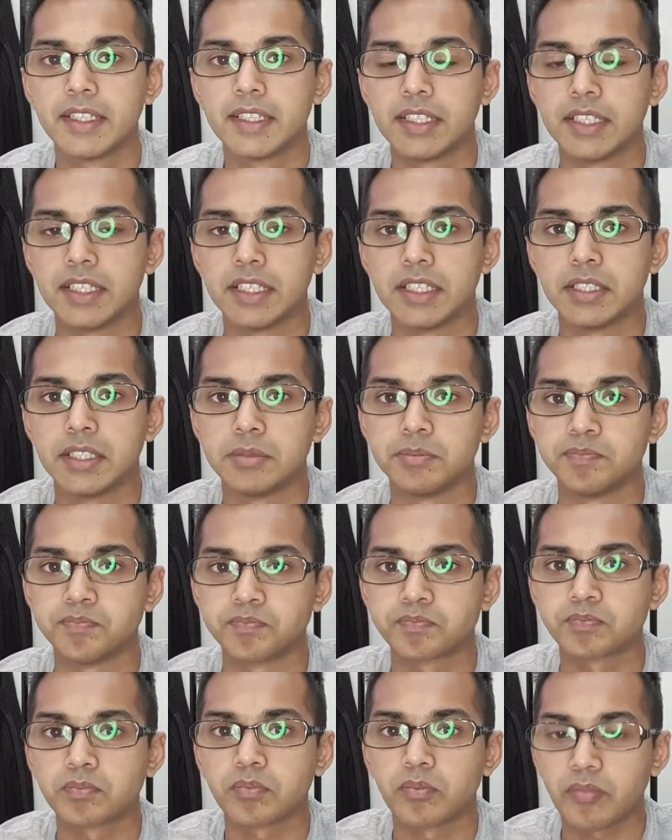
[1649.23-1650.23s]
Um,
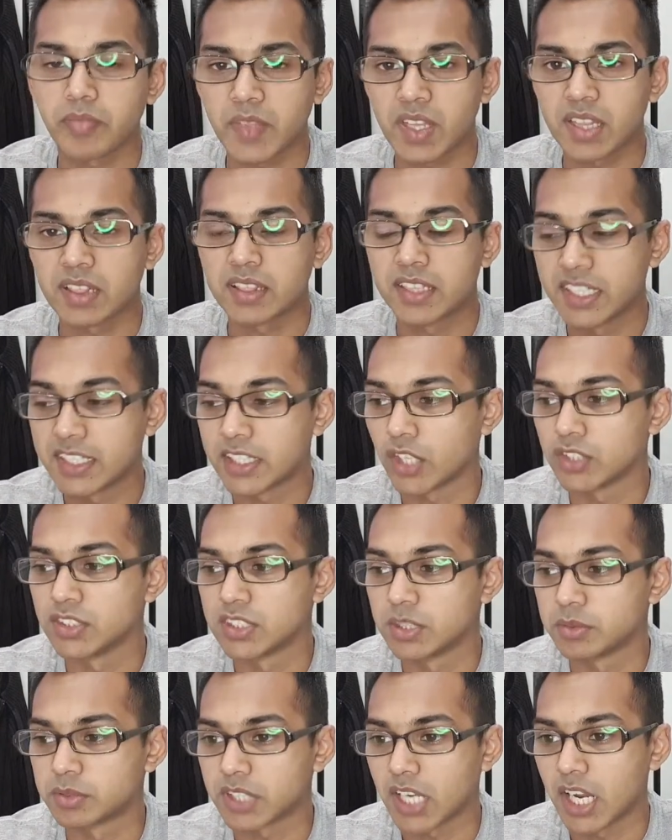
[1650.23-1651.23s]
3,000
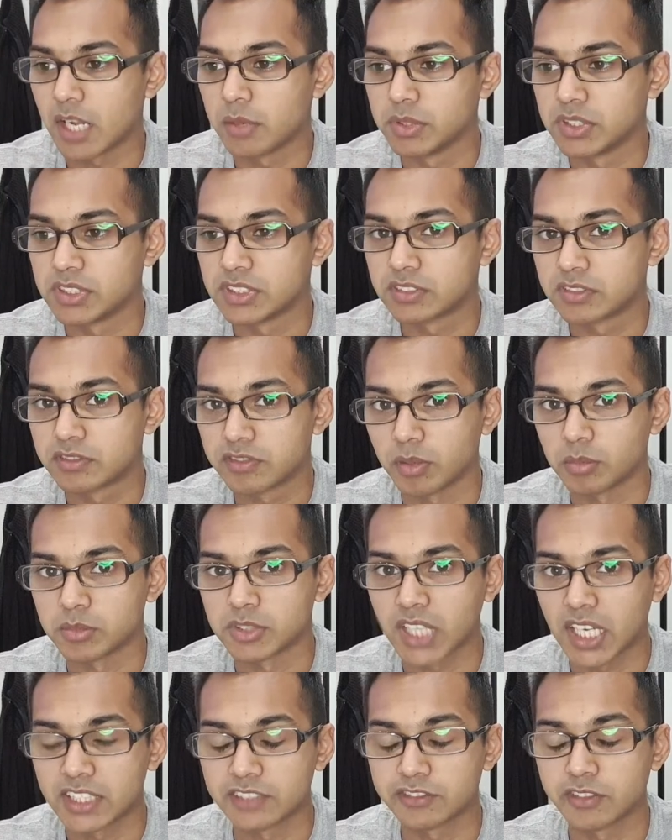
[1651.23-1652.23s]
subscribers from
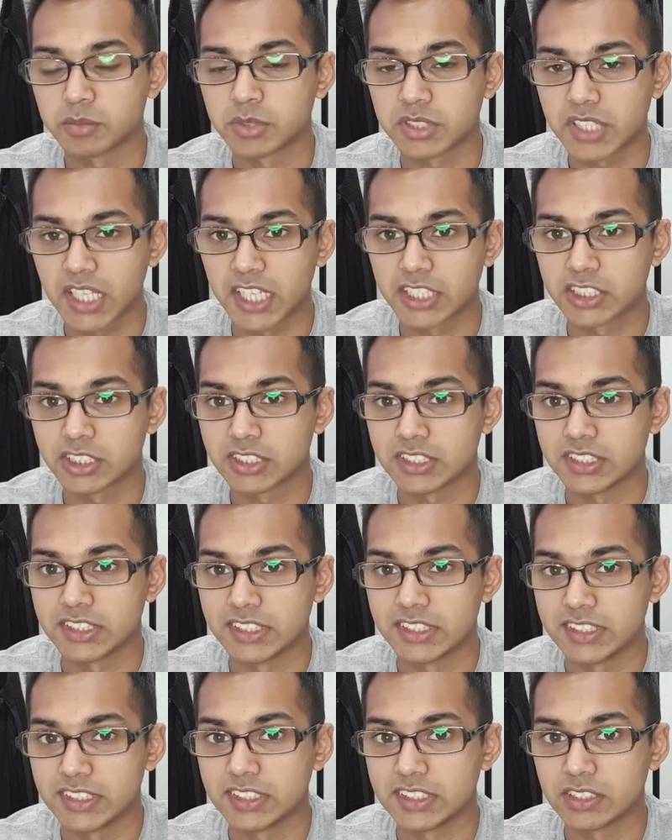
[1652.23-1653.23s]
starting from scratch
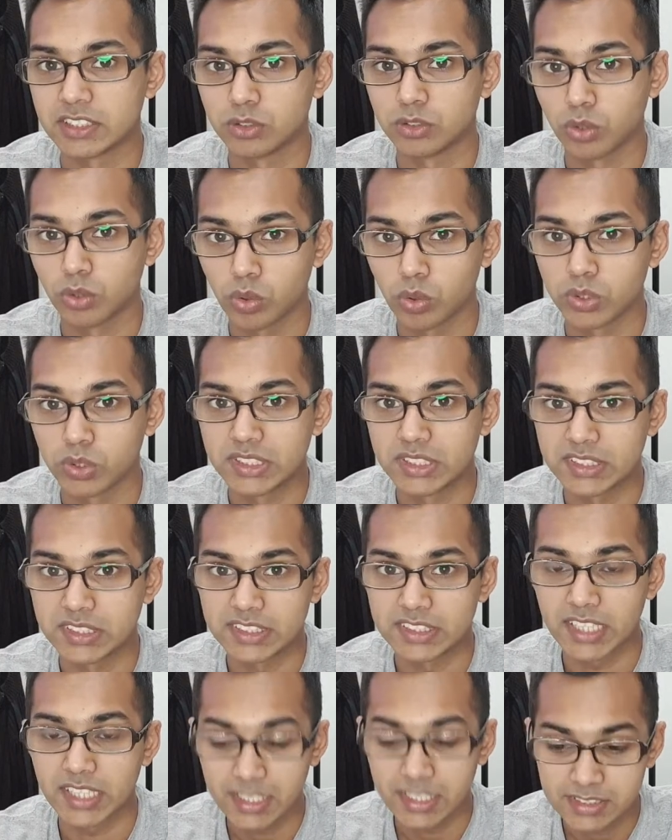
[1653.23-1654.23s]
is no easy
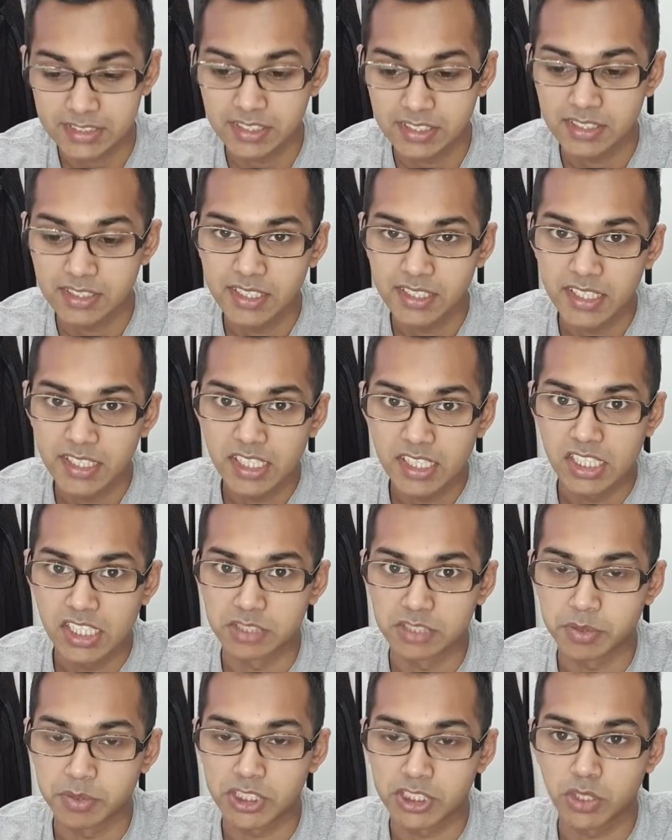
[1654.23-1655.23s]
task,
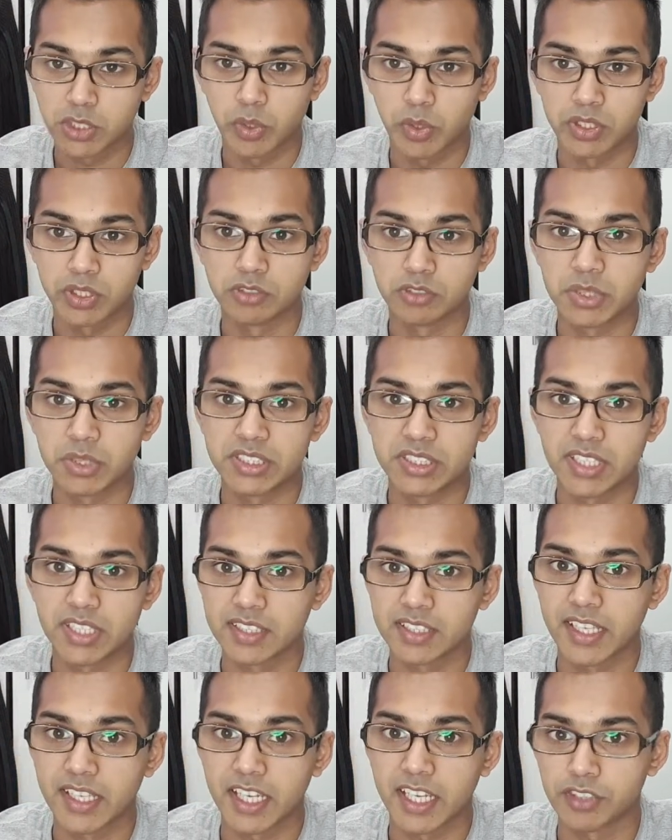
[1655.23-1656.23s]
especially when you've been dealt
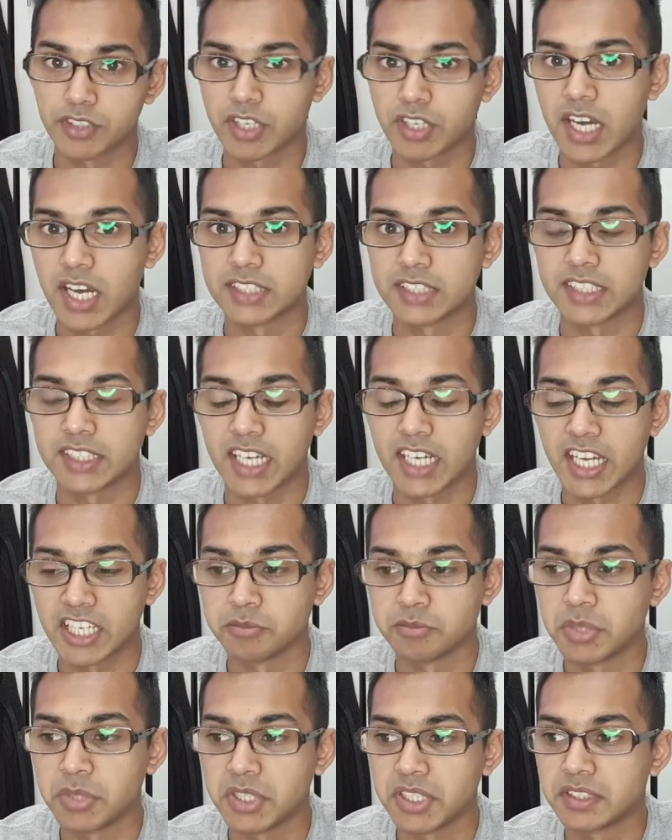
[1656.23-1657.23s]
the hand of cards that I
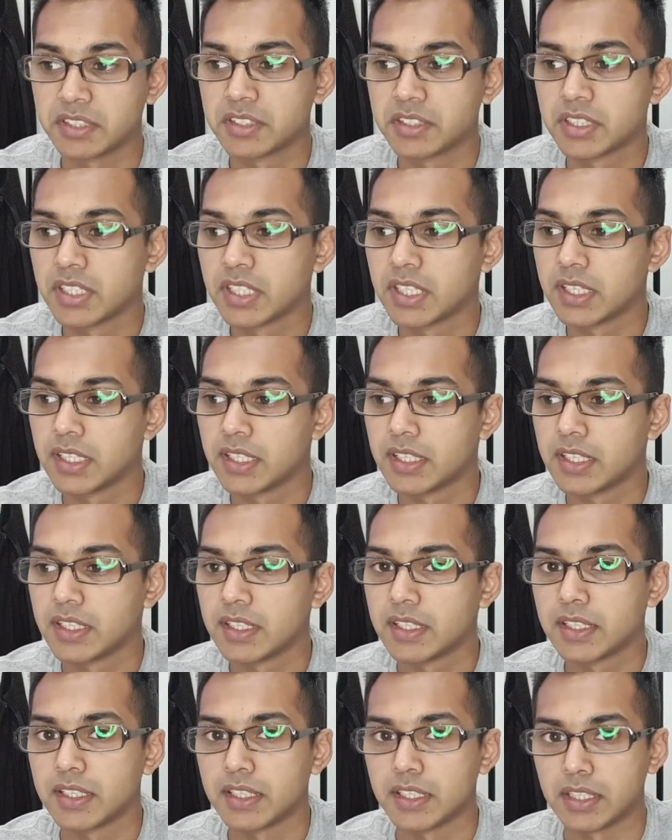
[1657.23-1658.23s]
have been,
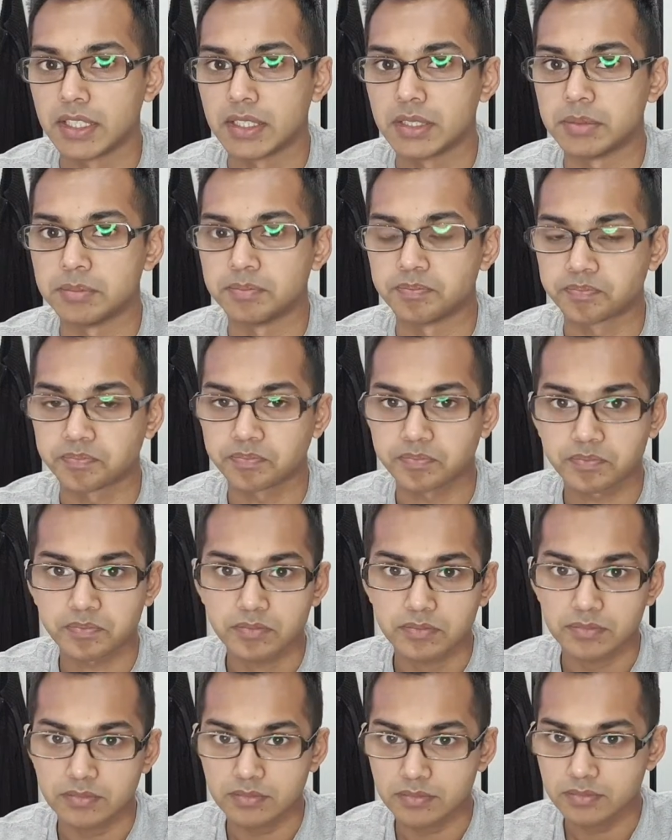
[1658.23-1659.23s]
um,
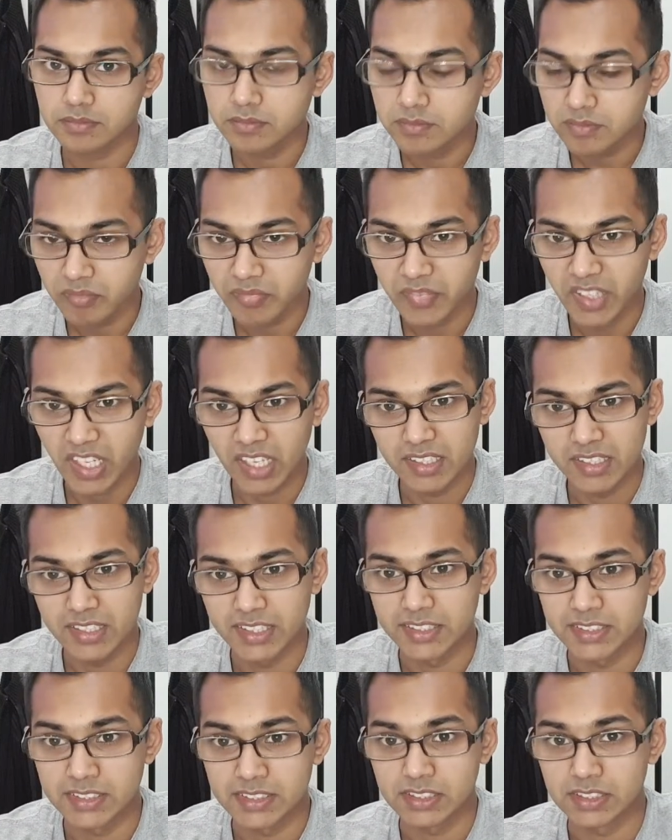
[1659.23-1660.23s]

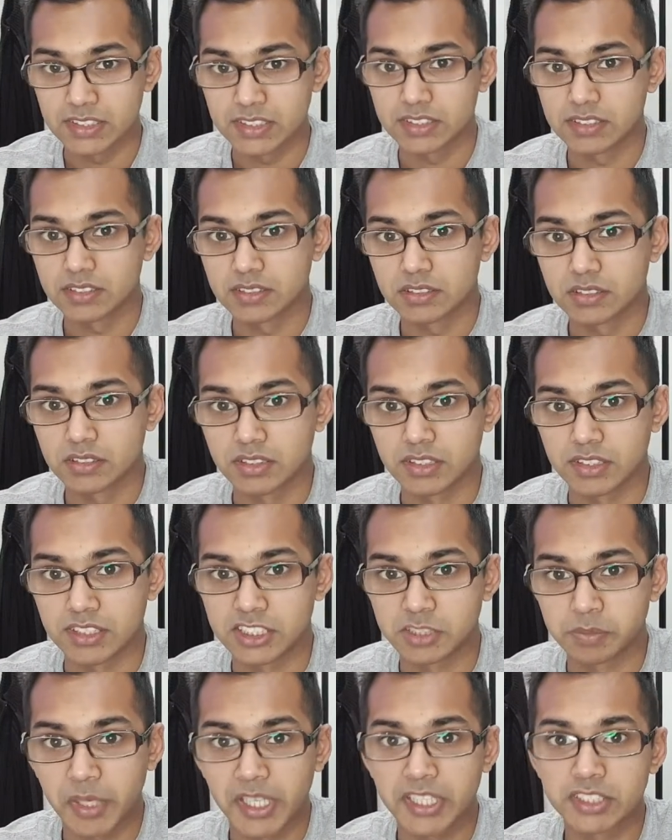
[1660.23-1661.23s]
in the
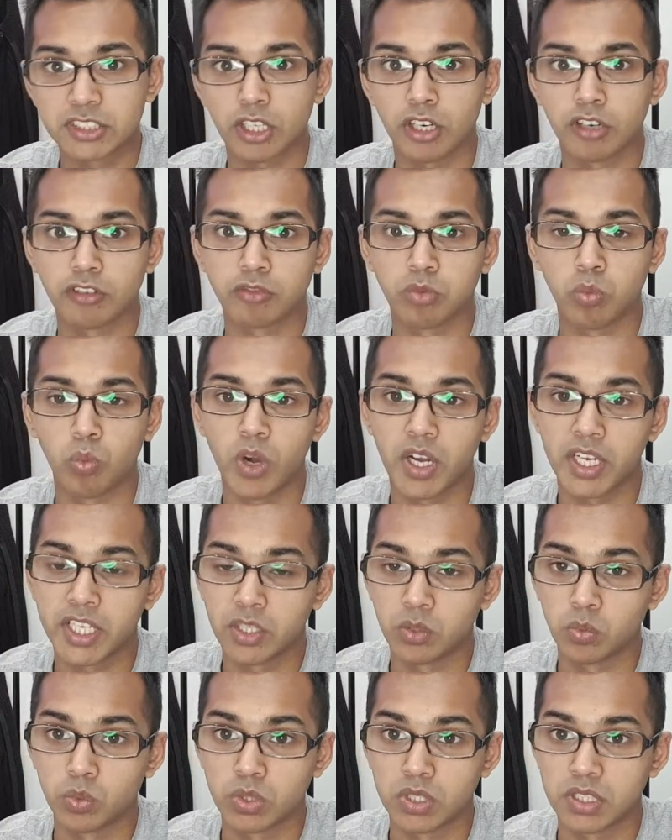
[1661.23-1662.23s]
space of
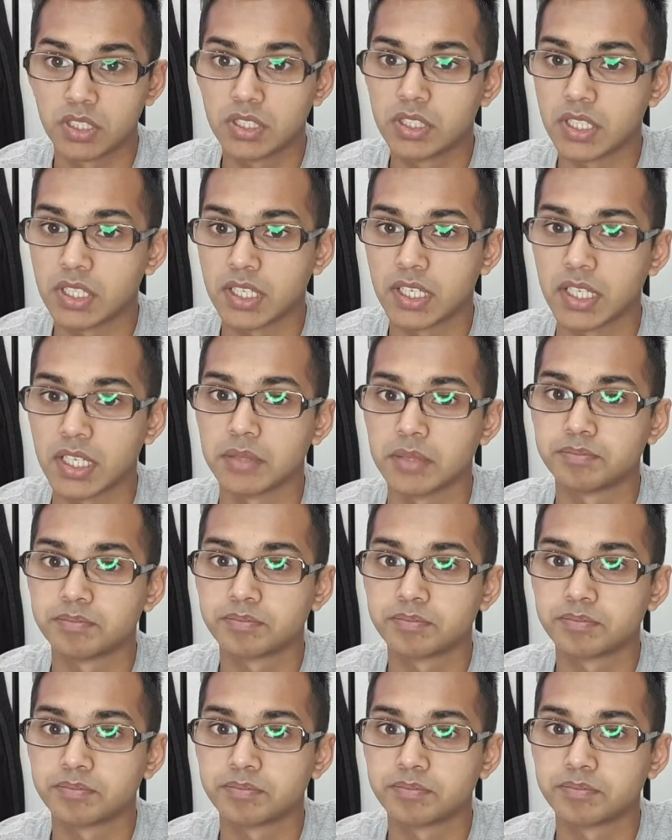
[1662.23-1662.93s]
working with the